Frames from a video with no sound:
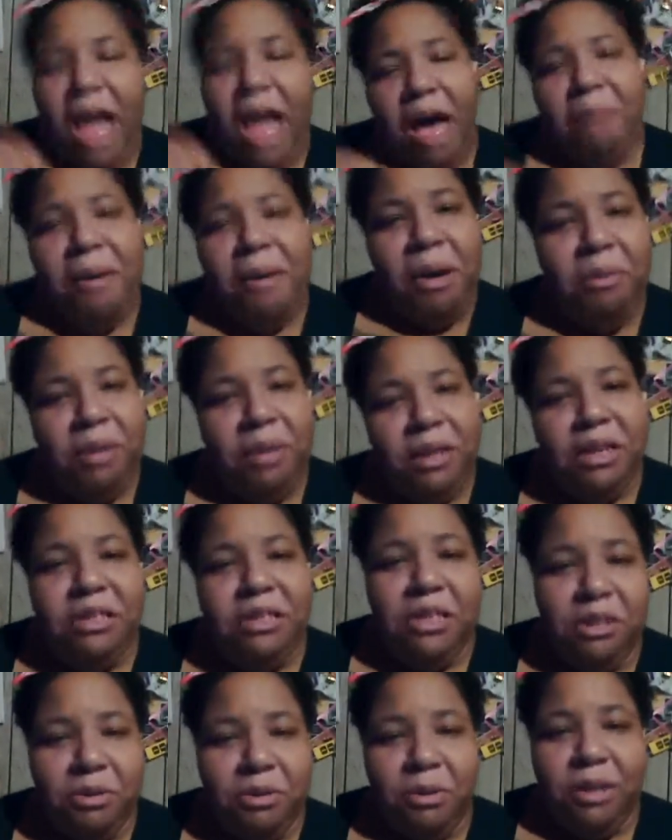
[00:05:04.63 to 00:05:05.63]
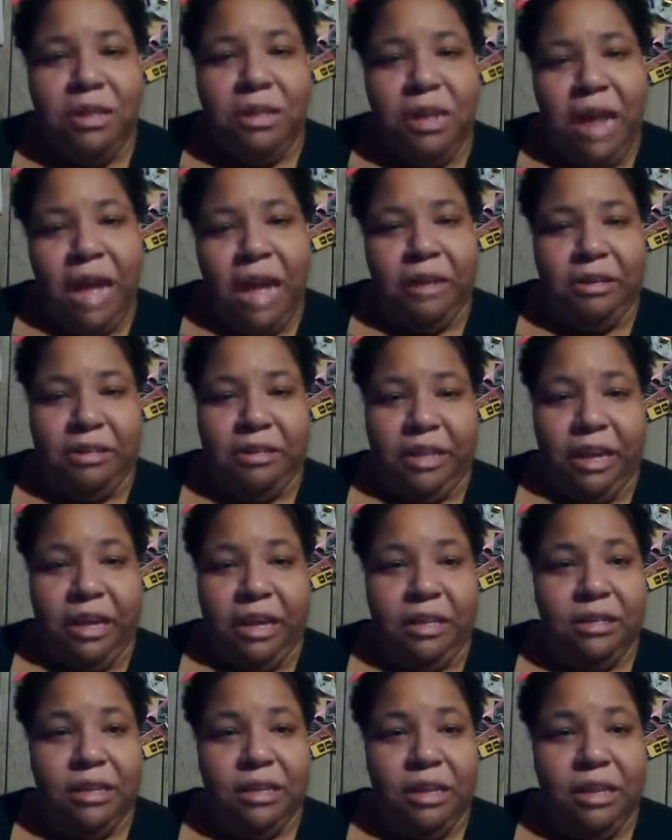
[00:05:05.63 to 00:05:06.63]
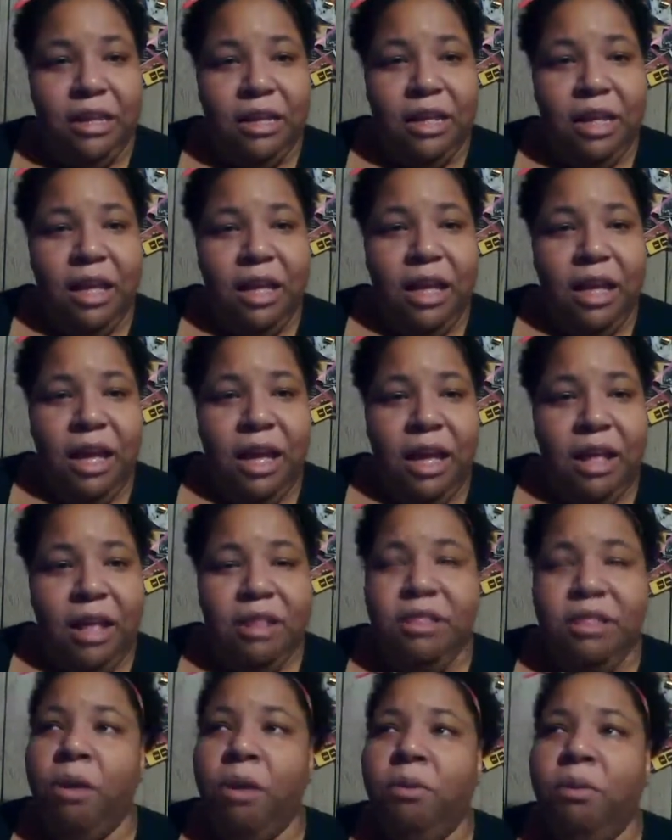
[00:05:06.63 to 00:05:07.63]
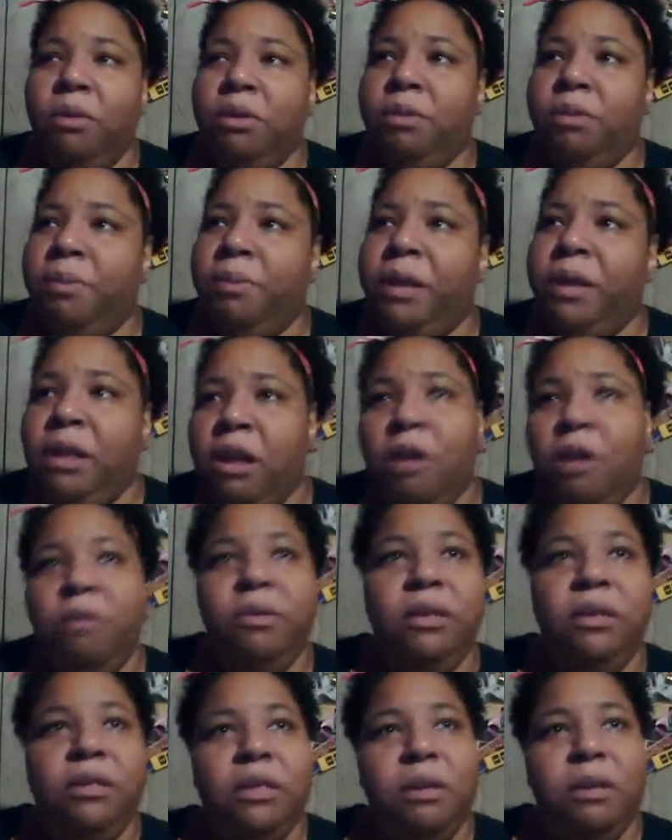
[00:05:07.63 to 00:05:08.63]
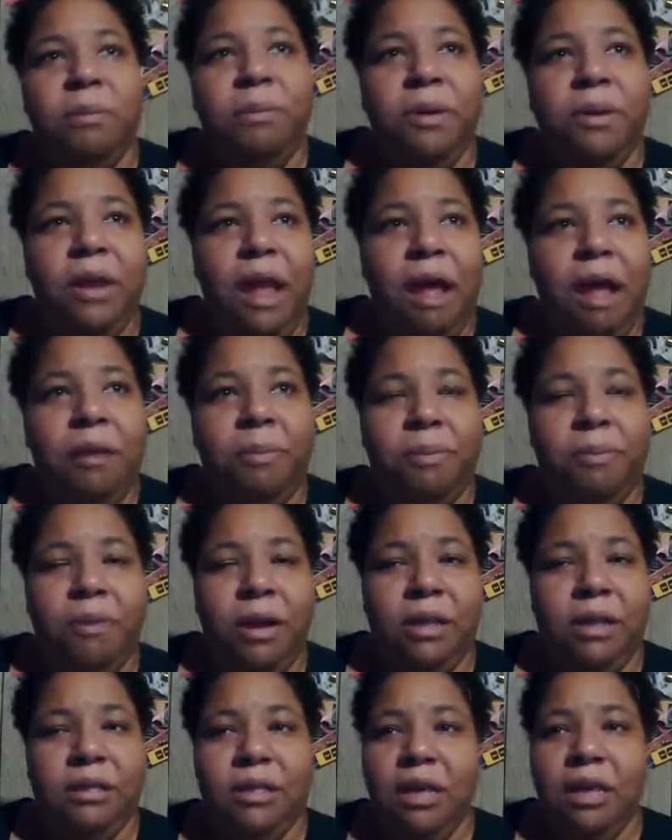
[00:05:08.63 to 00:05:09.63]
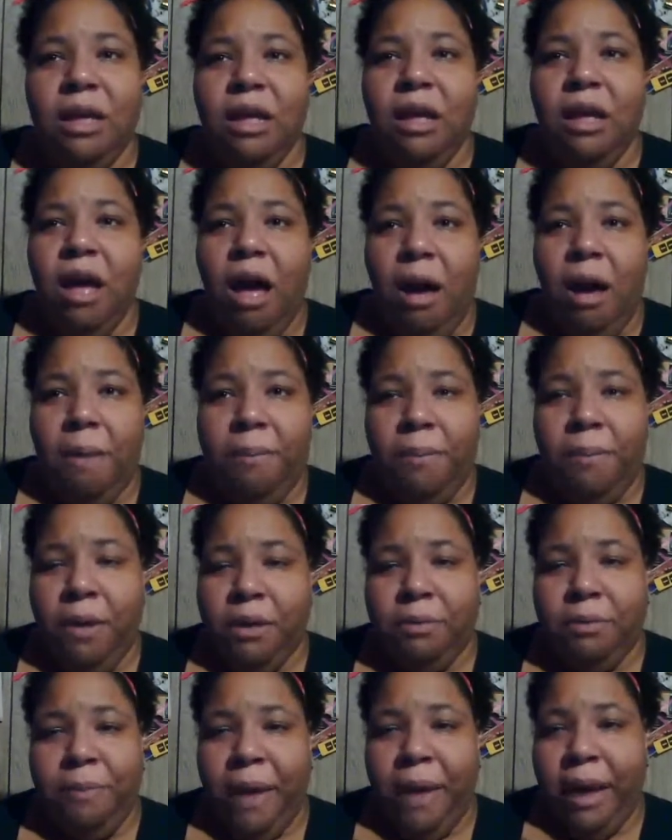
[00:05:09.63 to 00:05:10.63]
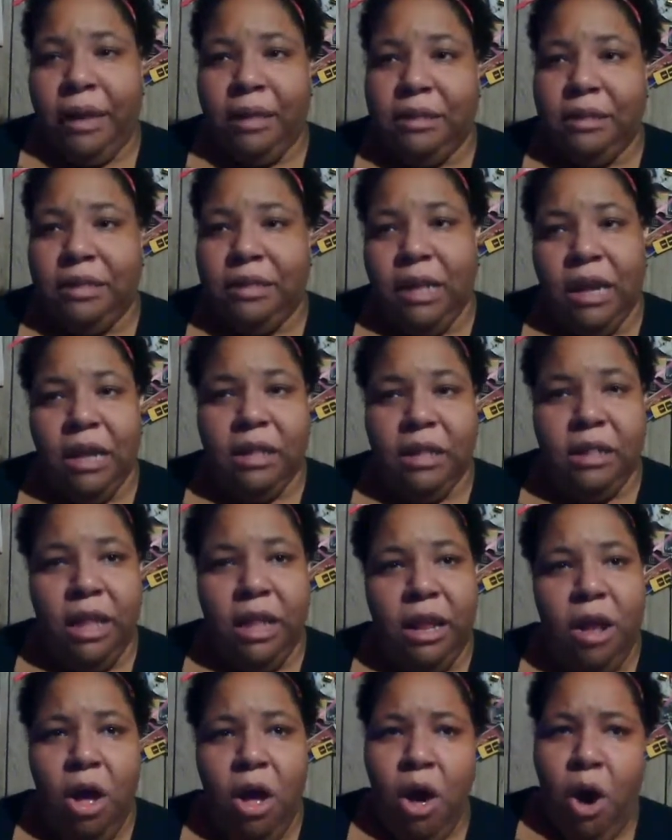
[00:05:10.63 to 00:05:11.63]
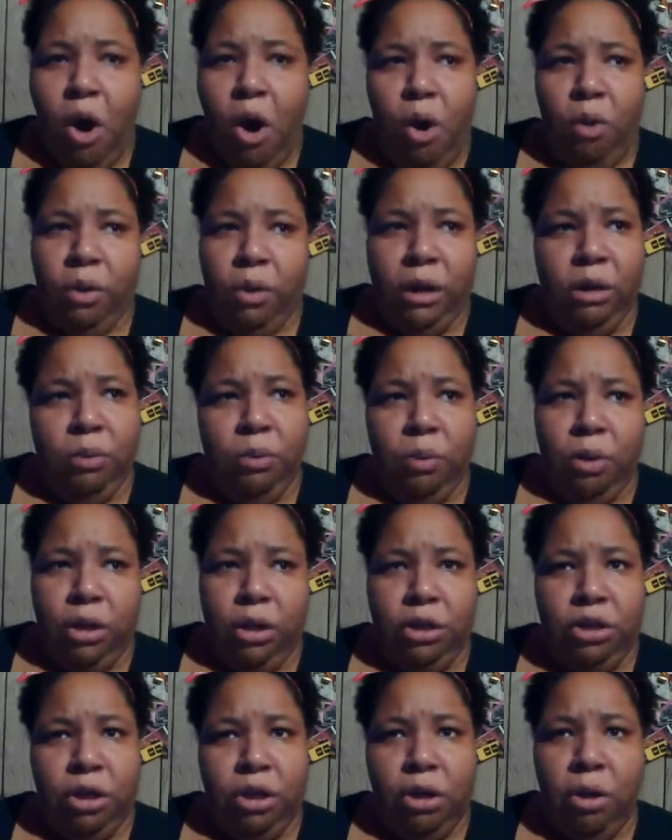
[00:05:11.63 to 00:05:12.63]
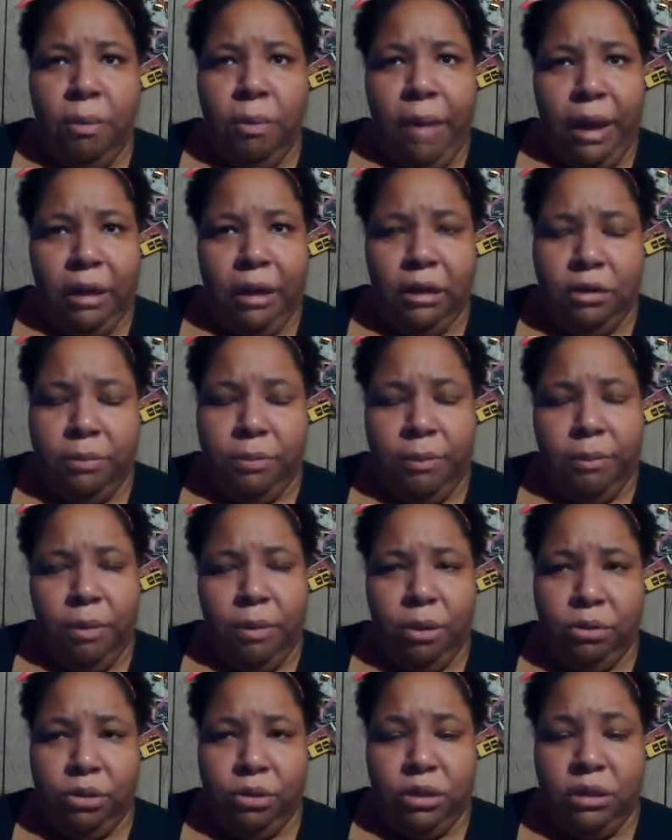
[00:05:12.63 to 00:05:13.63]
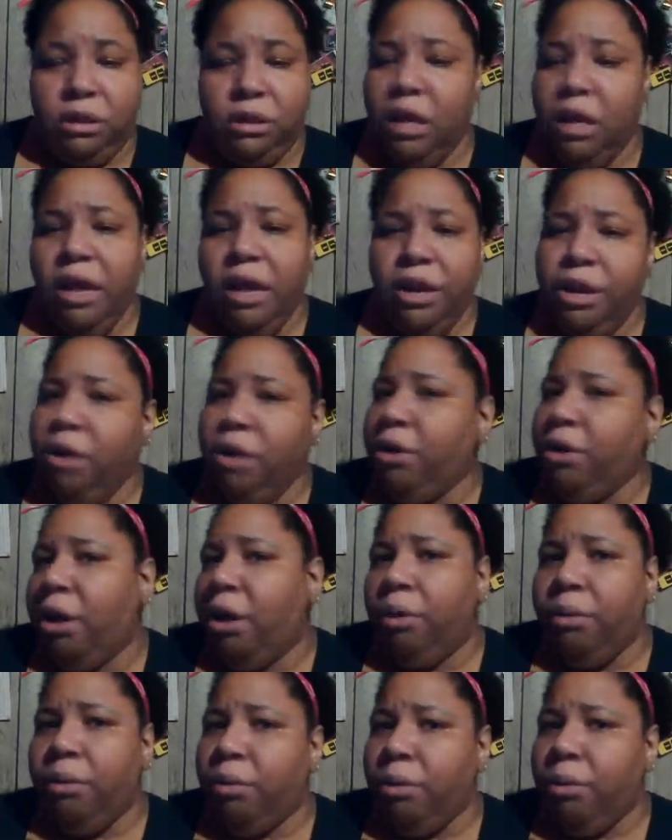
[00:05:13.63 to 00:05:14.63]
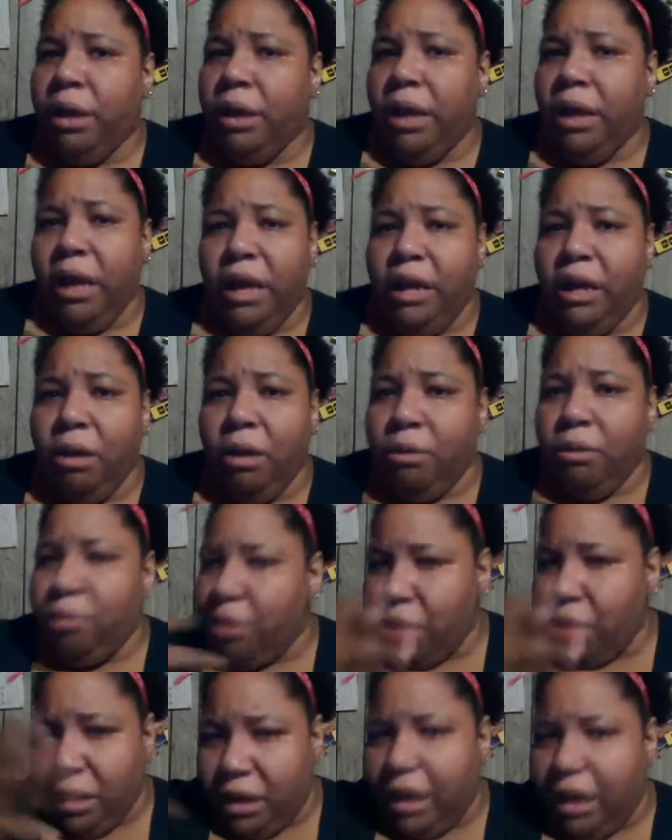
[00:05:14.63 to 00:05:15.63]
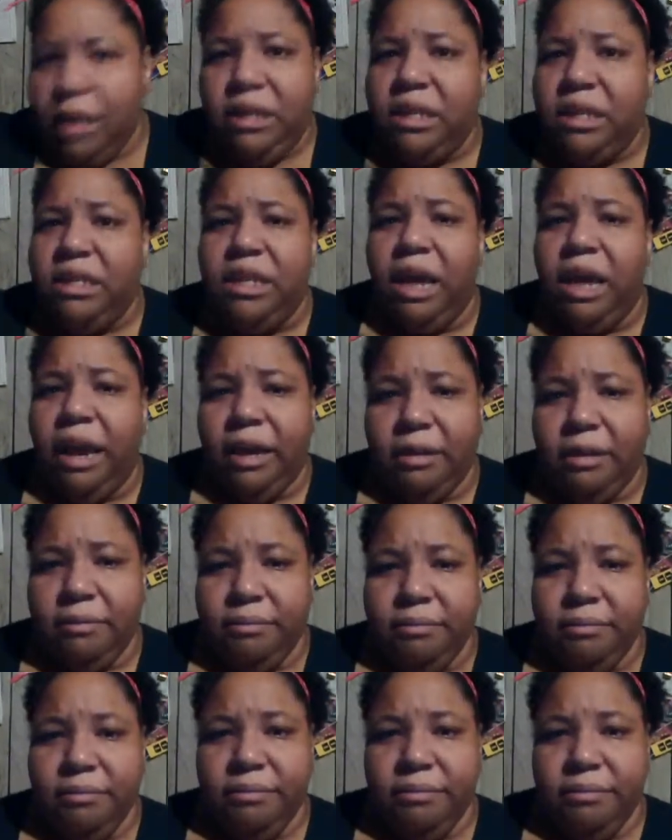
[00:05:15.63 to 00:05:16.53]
How about we listen to what the doctor says? There wouldn't be no reason to put out a press packet saying that, oh, he wanted to go back into promotions. No, no. He don't get to say.